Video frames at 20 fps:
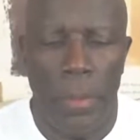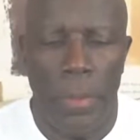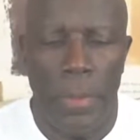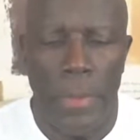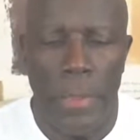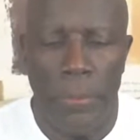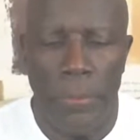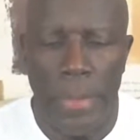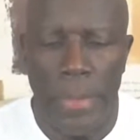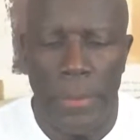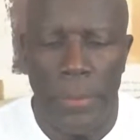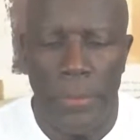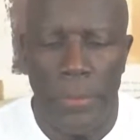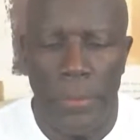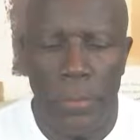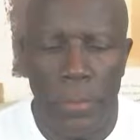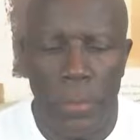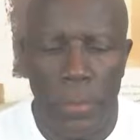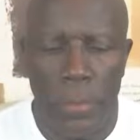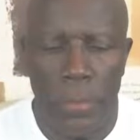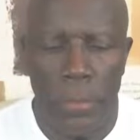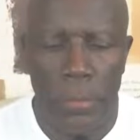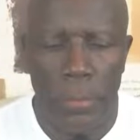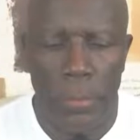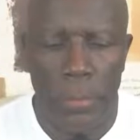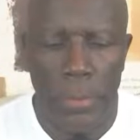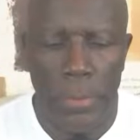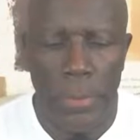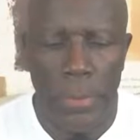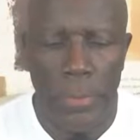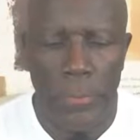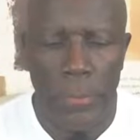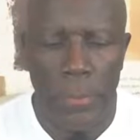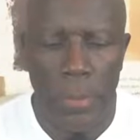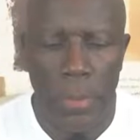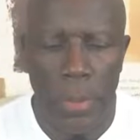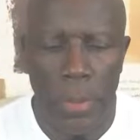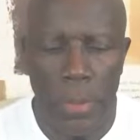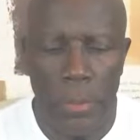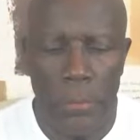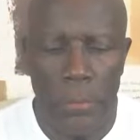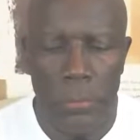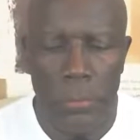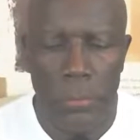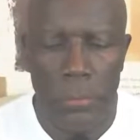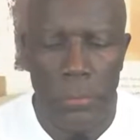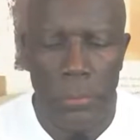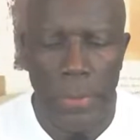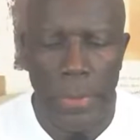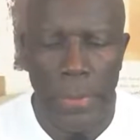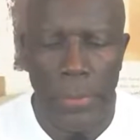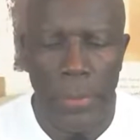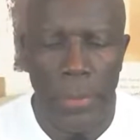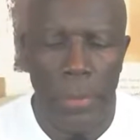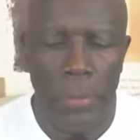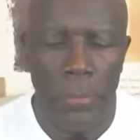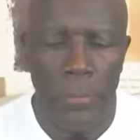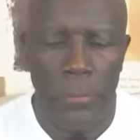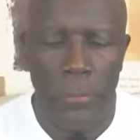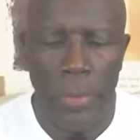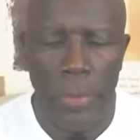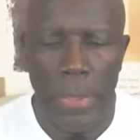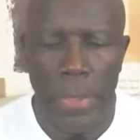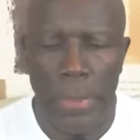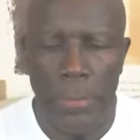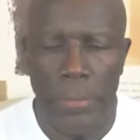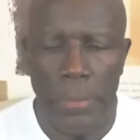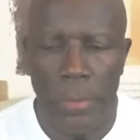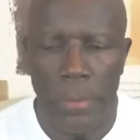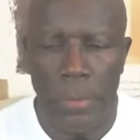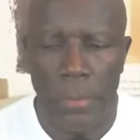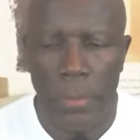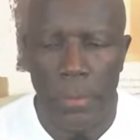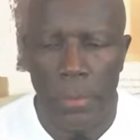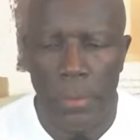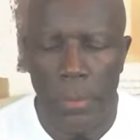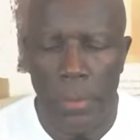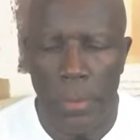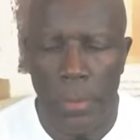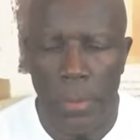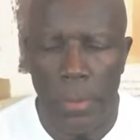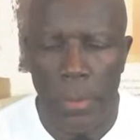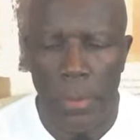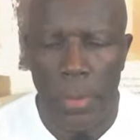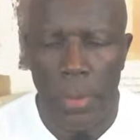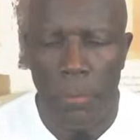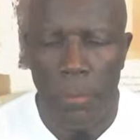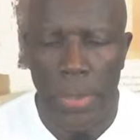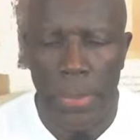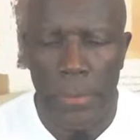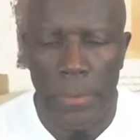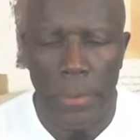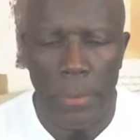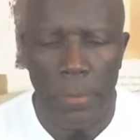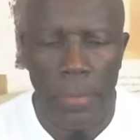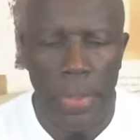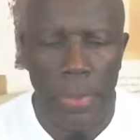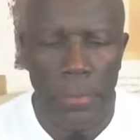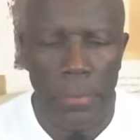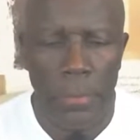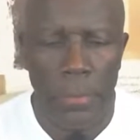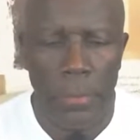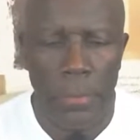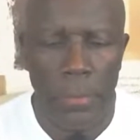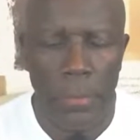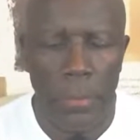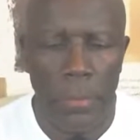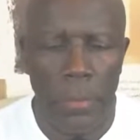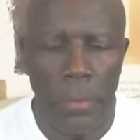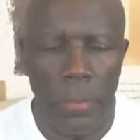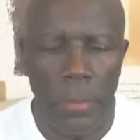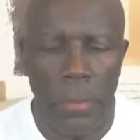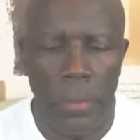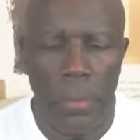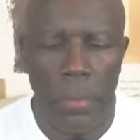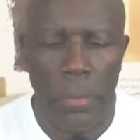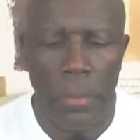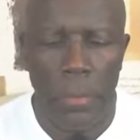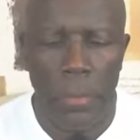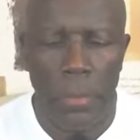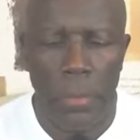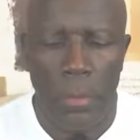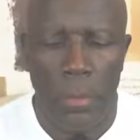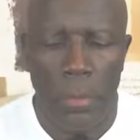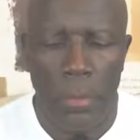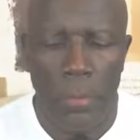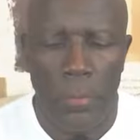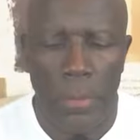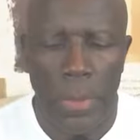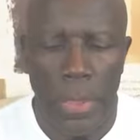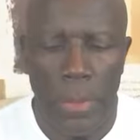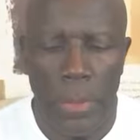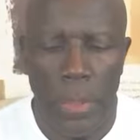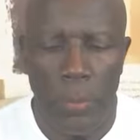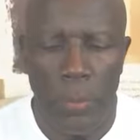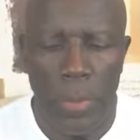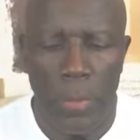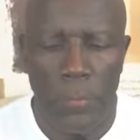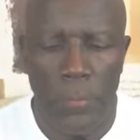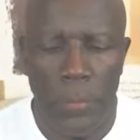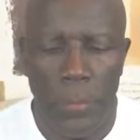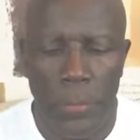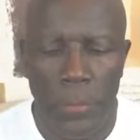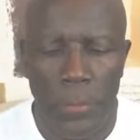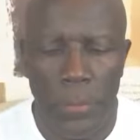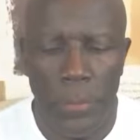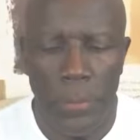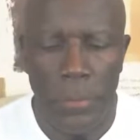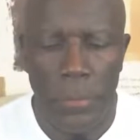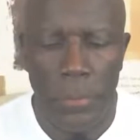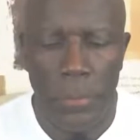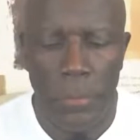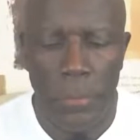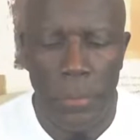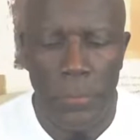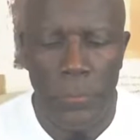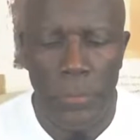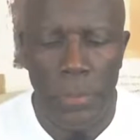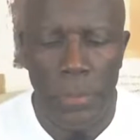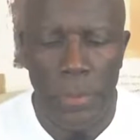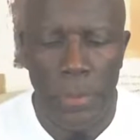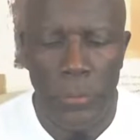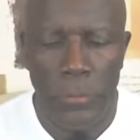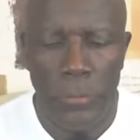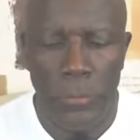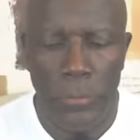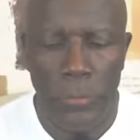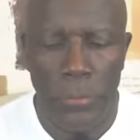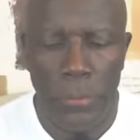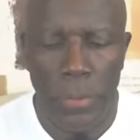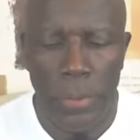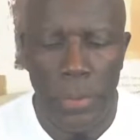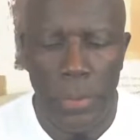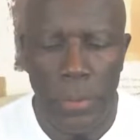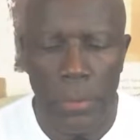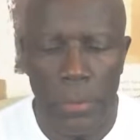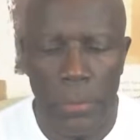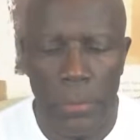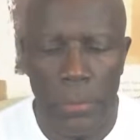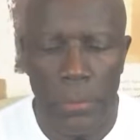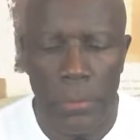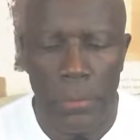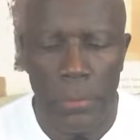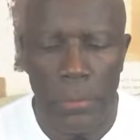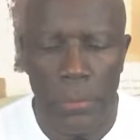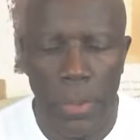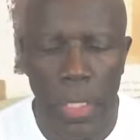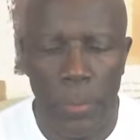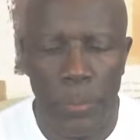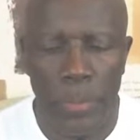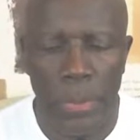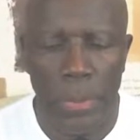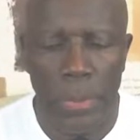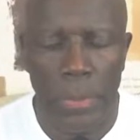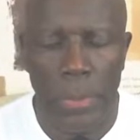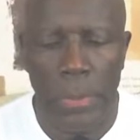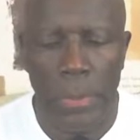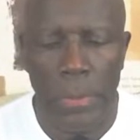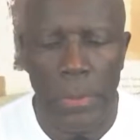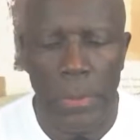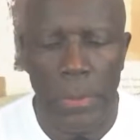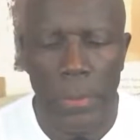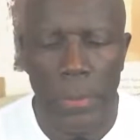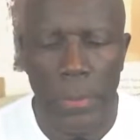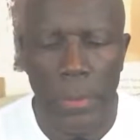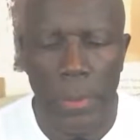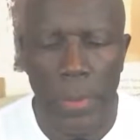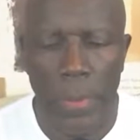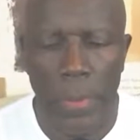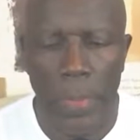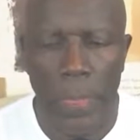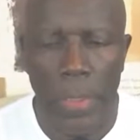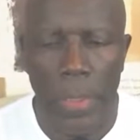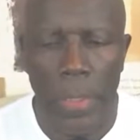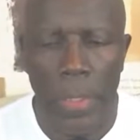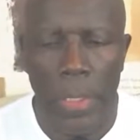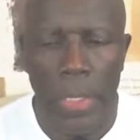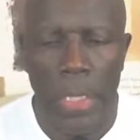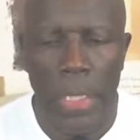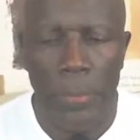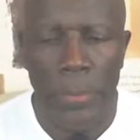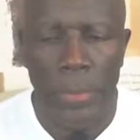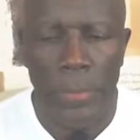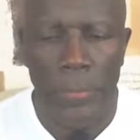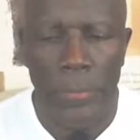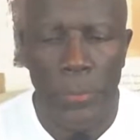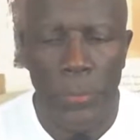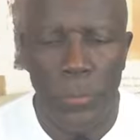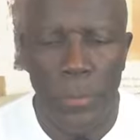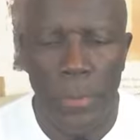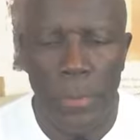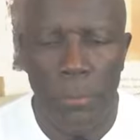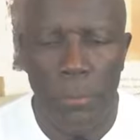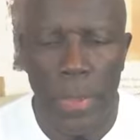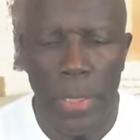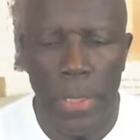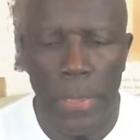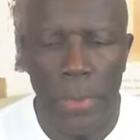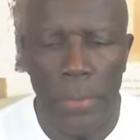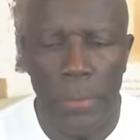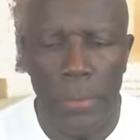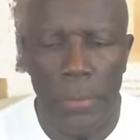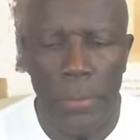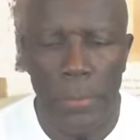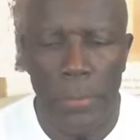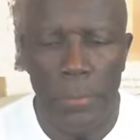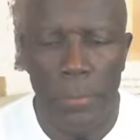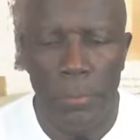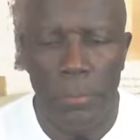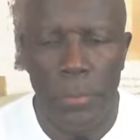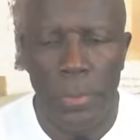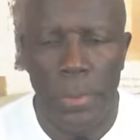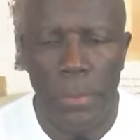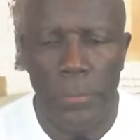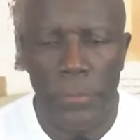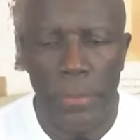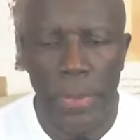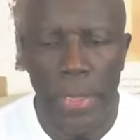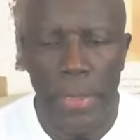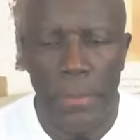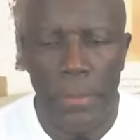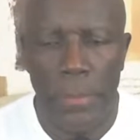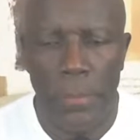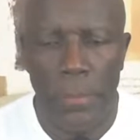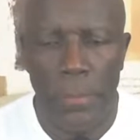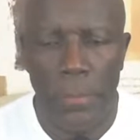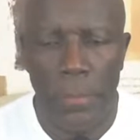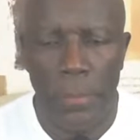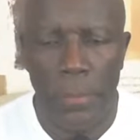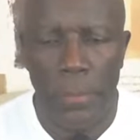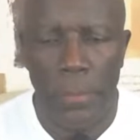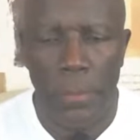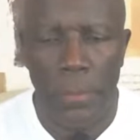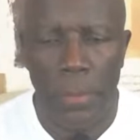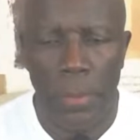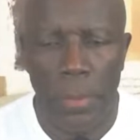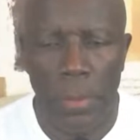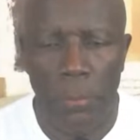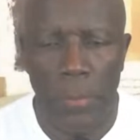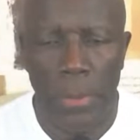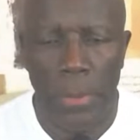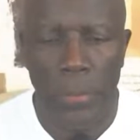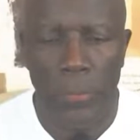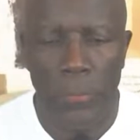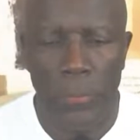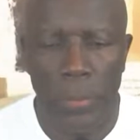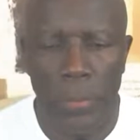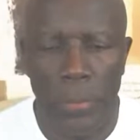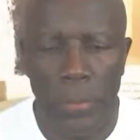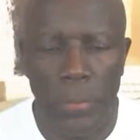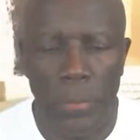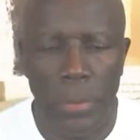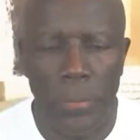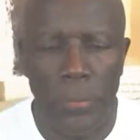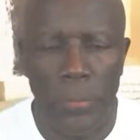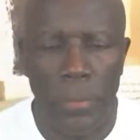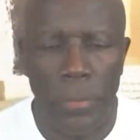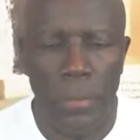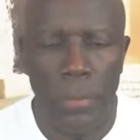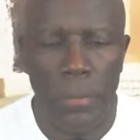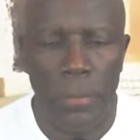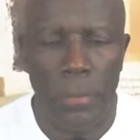and I ran into another error, so I had to make the correction. So I come before you with an interesting topic. I'll be doing my book signing. I'm making some adjustment.